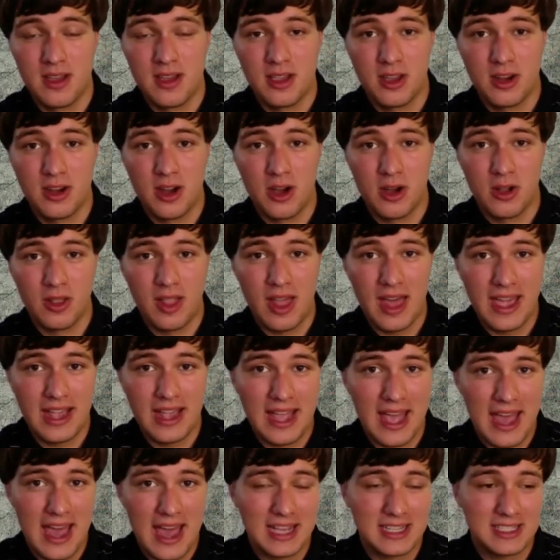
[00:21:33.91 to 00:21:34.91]
you know,
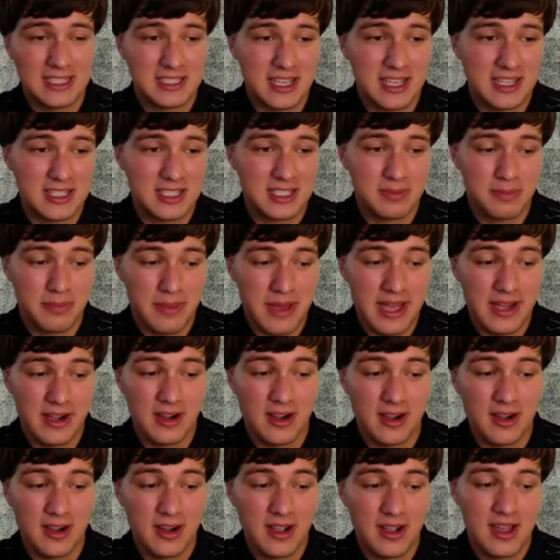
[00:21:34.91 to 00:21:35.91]
like assets
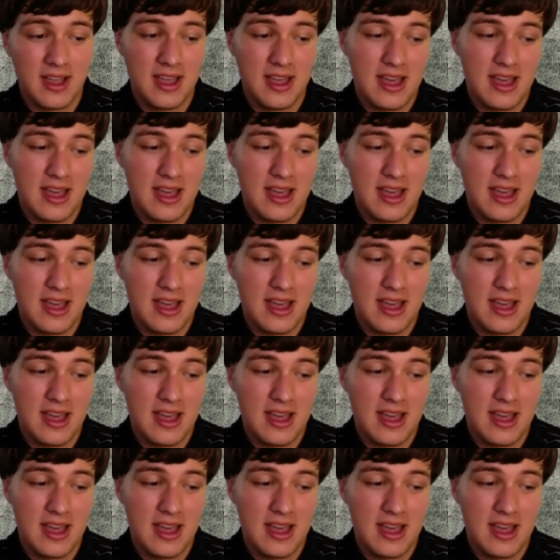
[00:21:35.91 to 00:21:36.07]
better.